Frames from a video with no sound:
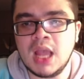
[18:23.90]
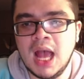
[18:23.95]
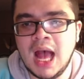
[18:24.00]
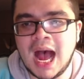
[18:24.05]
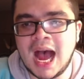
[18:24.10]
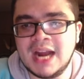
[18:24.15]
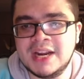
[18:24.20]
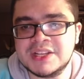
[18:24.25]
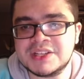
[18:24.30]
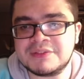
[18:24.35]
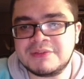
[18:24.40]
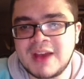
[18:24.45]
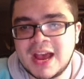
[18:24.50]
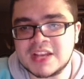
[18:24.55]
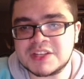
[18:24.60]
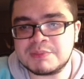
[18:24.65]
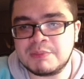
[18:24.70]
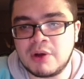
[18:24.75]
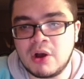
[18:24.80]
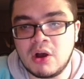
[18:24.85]
on his
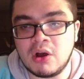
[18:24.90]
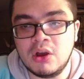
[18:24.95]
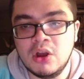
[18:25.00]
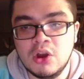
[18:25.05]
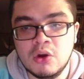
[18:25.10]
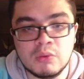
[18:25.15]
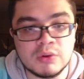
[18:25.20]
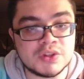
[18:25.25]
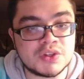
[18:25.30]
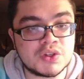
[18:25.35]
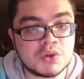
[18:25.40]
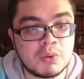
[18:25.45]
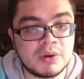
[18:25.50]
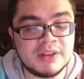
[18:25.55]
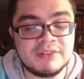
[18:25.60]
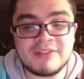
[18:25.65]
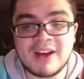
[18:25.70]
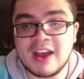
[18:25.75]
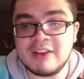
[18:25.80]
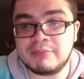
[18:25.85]
fastball was
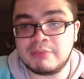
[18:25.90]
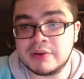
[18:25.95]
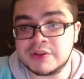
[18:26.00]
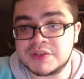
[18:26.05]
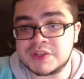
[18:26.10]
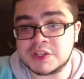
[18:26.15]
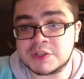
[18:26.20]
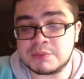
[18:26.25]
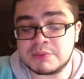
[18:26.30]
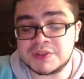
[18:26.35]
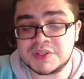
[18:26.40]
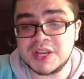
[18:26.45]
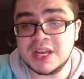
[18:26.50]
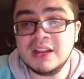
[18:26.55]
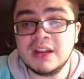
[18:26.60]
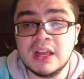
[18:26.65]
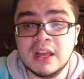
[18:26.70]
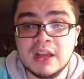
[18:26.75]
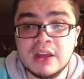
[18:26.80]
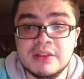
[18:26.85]
twenty-five point six percent.
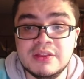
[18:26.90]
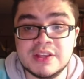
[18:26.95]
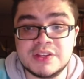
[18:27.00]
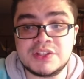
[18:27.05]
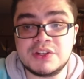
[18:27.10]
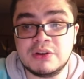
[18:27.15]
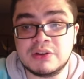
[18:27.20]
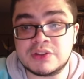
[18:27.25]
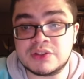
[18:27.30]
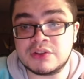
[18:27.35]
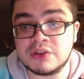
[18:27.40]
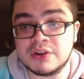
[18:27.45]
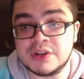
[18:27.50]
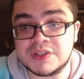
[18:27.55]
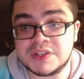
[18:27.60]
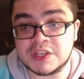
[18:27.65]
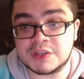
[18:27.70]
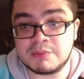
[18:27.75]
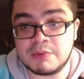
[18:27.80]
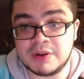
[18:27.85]
This year, it's
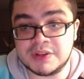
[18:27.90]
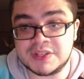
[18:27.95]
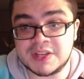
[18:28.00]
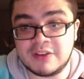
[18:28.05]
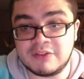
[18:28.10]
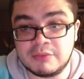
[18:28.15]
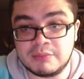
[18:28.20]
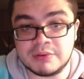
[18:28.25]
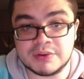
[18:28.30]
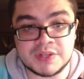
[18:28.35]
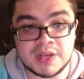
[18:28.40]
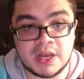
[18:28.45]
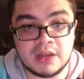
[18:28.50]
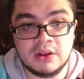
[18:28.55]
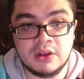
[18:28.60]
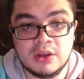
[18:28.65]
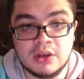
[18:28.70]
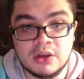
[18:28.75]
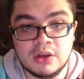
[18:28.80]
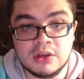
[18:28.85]
thirty-six point seven percent.
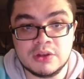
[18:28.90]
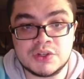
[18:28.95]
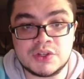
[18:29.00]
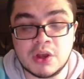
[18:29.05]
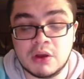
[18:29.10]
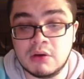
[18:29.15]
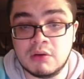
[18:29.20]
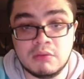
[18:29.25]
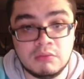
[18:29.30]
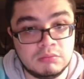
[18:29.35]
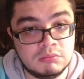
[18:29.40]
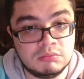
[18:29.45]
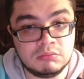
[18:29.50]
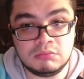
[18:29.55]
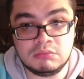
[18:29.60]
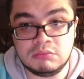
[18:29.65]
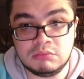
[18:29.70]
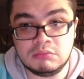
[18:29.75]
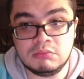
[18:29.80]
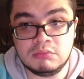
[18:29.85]
So
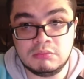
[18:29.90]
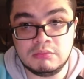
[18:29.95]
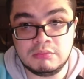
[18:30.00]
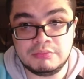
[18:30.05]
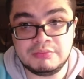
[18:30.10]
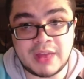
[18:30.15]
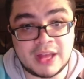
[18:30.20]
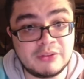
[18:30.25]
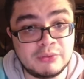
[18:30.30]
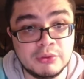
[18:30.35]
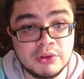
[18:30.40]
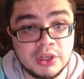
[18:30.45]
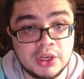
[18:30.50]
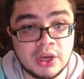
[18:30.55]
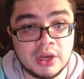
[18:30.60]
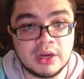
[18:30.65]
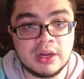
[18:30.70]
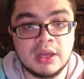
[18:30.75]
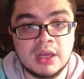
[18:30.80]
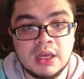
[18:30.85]
that's really good.
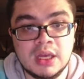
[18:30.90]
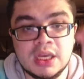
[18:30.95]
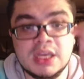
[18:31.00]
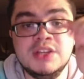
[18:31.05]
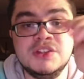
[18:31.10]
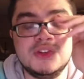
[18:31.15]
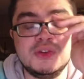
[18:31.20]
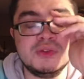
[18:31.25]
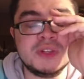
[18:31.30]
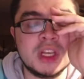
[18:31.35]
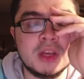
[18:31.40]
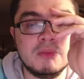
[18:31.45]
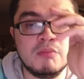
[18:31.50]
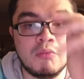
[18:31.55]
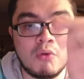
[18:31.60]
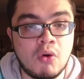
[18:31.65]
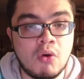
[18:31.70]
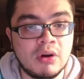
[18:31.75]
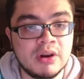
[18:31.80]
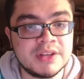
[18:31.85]
He's using
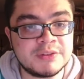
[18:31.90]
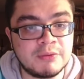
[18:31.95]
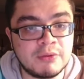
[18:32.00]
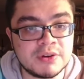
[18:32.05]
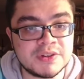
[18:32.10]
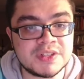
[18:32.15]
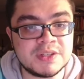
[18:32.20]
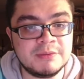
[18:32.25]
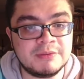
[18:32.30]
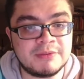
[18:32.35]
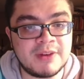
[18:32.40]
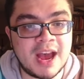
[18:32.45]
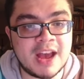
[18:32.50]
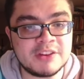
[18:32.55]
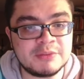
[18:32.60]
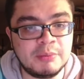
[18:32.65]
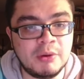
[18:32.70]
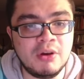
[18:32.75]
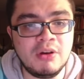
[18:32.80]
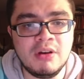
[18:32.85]
more his four-seam
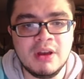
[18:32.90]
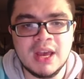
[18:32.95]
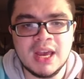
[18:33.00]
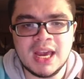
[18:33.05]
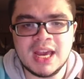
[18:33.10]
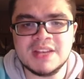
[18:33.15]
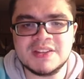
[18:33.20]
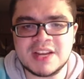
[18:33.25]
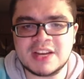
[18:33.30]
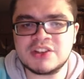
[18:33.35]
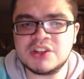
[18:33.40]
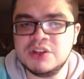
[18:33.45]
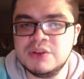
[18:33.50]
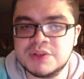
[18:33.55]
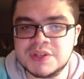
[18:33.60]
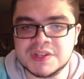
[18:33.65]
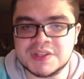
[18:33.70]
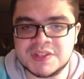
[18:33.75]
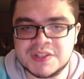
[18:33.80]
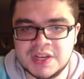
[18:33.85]
fastball. He's actually used
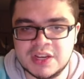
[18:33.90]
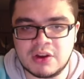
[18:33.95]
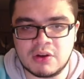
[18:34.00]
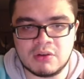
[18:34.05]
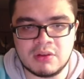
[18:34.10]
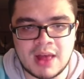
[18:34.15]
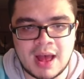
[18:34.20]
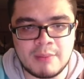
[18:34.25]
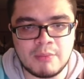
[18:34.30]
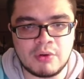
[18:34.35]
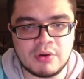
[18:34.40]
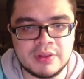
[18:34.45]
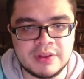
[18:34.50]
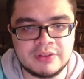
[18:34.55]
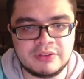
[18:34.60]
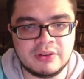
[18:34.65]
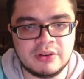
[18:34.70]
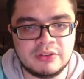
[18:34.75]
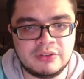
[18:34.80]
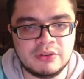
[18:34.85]
his sinker a lot more this
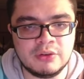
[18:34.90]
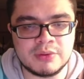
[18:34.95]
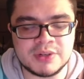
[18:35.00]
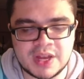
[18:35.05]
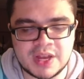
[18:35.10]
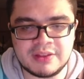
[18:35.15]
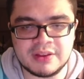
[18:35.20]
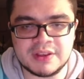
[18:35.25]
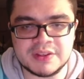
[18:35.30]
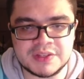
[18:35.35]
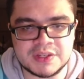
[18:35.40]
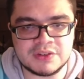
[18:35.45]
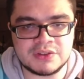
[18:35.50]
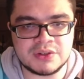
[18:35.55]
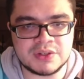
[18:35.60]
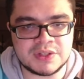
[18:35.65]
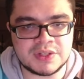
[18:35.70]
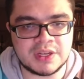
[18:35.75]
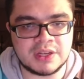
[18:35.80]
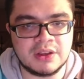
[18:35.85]
year too, which I think is
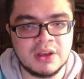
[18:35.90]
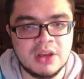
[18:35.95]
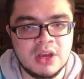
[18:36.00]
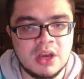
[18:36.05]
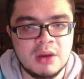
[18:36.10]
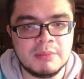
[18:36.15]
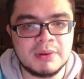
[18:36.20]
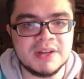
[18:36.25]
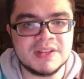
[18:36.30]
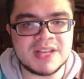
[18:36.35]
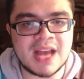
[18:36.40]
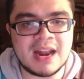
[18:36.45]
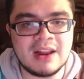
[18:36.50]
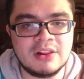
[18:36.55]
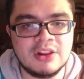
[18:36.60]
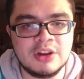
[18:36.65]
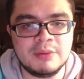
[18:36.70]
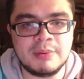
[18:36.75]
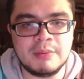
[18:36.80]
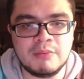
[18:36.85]
interesting. But he's had a
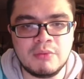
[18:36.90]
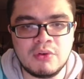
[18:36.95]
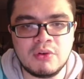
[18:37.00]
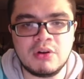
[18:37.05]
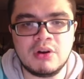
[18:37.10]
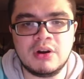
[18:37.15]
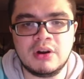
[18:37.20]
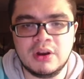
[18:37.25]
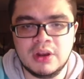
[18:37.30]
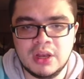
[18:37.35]
little bit more.